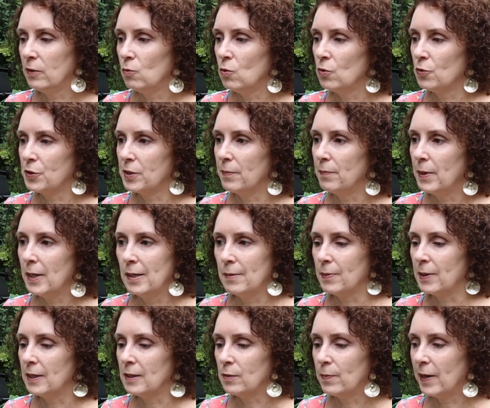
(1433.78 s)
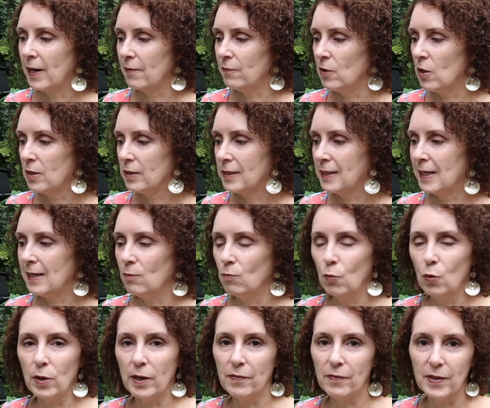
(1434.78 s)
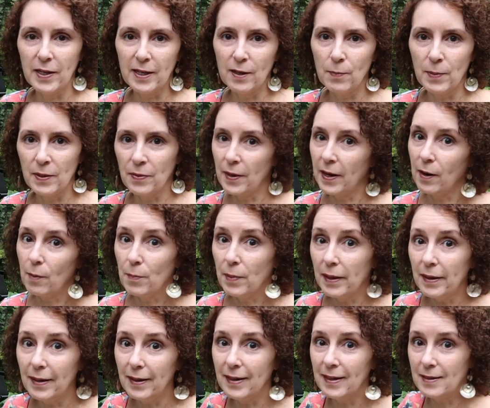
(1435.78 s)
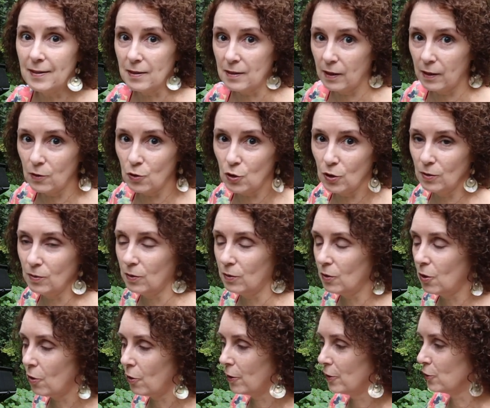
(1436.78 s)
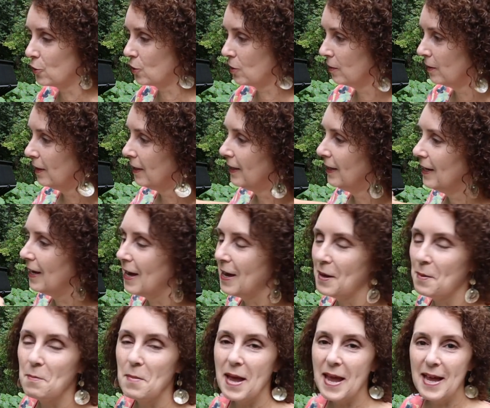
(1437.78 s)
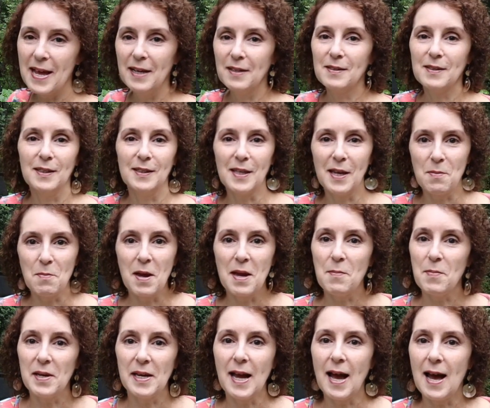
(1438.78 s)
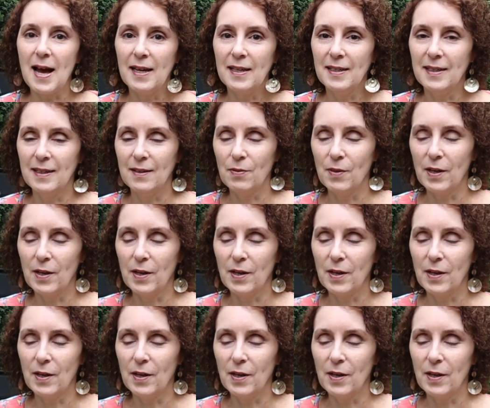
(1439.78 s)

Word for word: want some pumpkins, but I've not seen one of them in there. But it's such a large mass that they may be hiding in